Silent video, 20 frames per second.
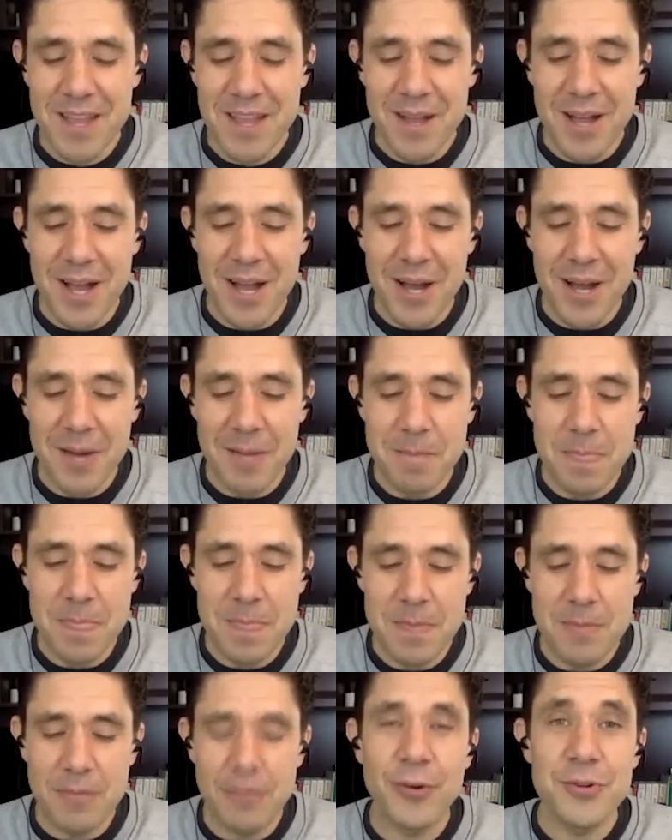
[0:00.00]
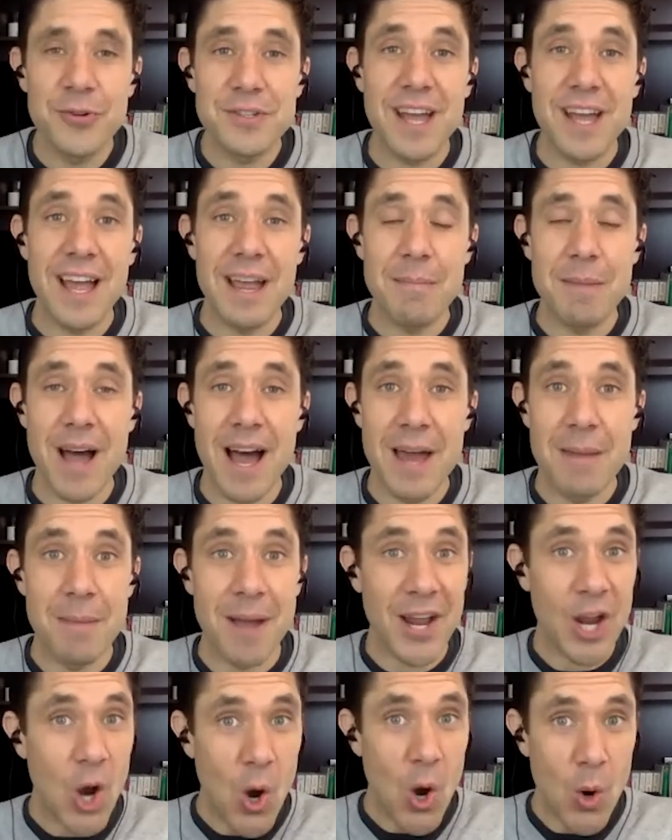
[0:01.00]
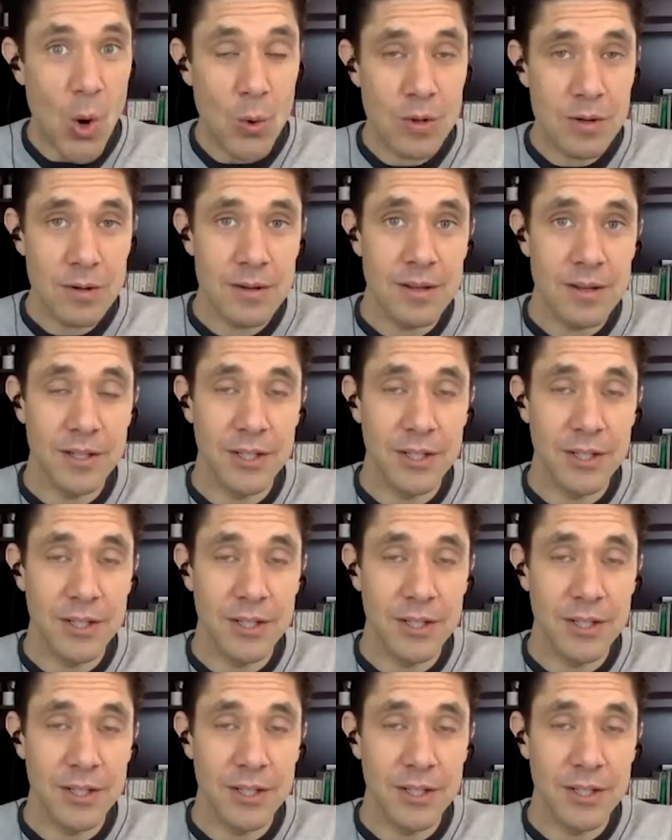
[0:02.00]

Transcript: um, first time on my own,